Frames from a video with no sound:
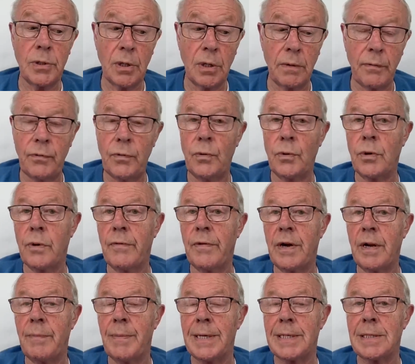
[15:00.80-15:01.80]
they can afford the
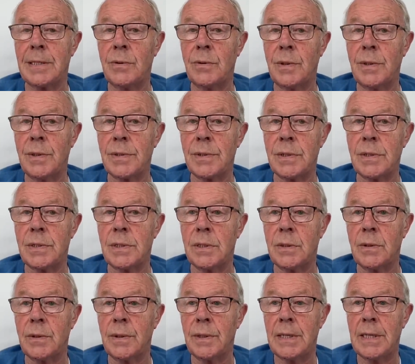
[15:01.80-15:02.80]
very best lawyers and
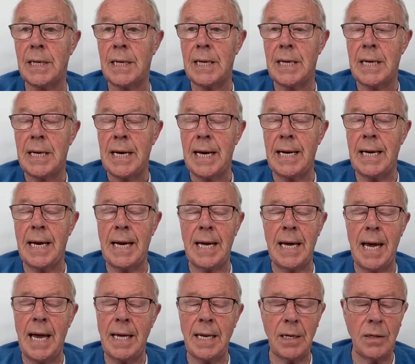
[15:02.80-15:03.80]
so on.
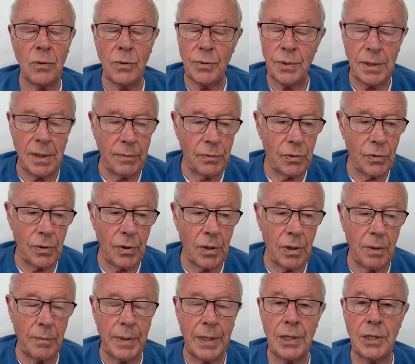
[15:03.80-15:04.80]
And it all seems
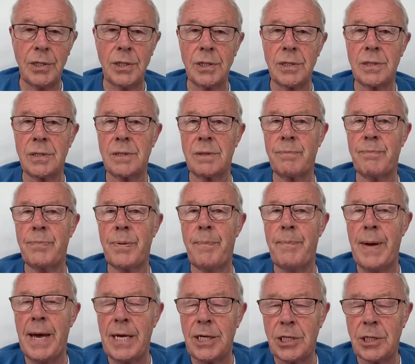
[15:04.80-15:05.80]
wrong, but it just
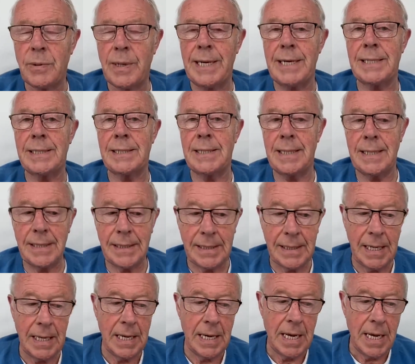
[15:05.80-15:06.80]
perpetuates
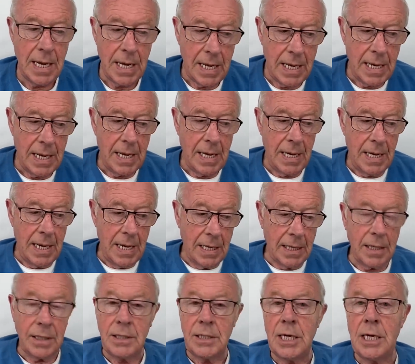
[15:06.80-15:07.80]
this
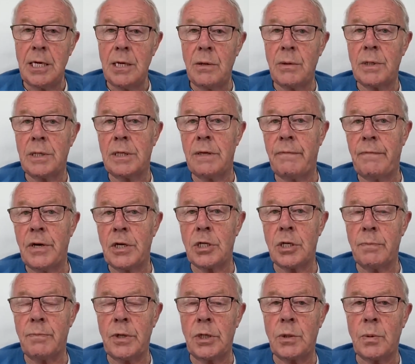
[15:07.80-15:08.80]
continuing
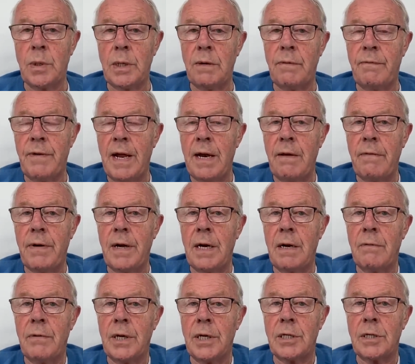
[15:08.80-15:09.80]
division between very,
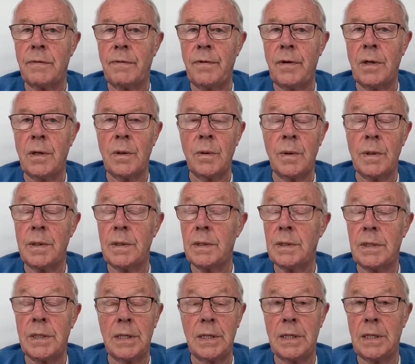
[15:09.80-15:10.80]
very rich few
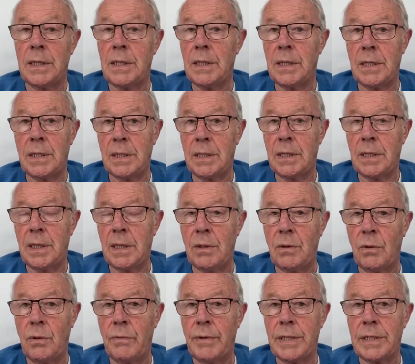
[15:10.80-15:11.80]
and
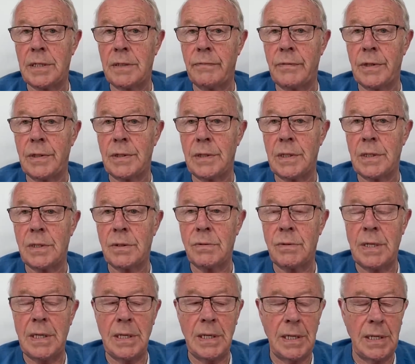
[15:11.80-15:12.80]
all the rest of us. It's
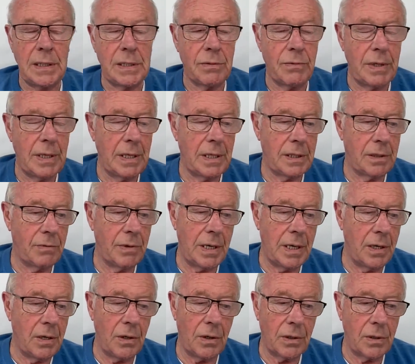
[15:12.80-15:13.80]

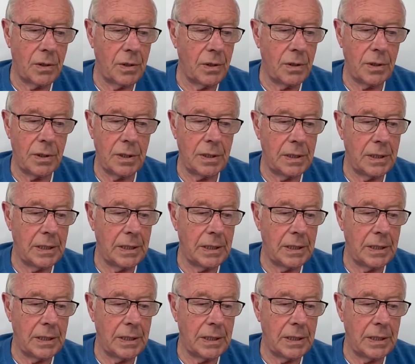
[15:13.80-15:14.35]
really not good.